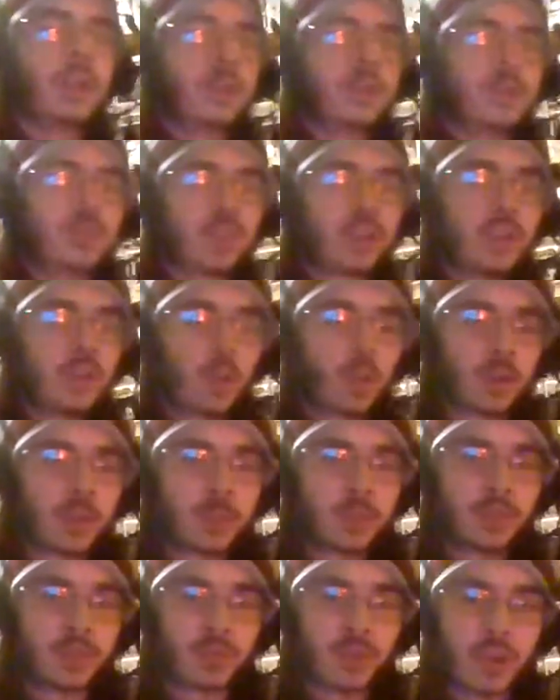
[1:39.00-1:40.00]
and if they don't want to
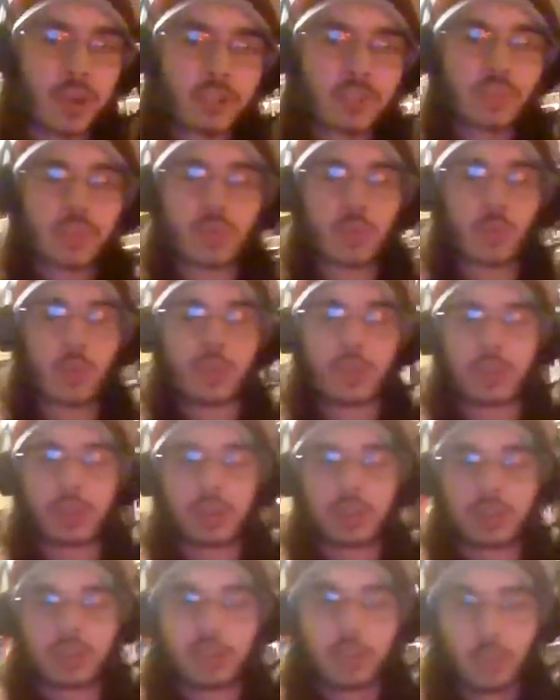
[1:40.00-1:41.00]
be friends with
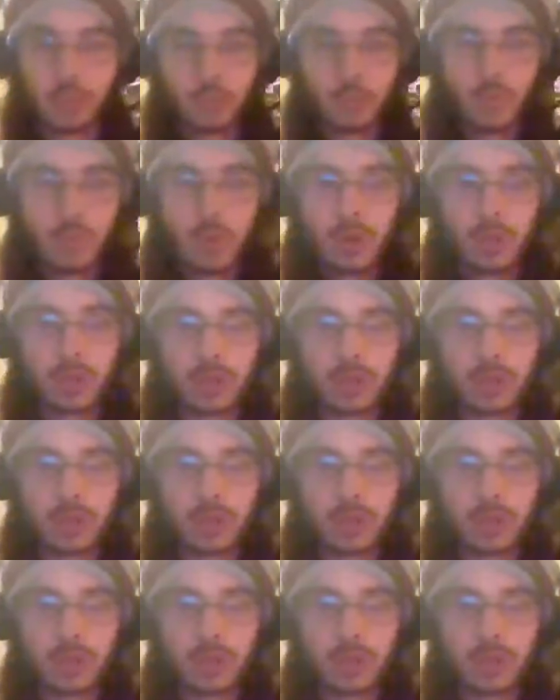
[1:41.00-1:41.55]
you,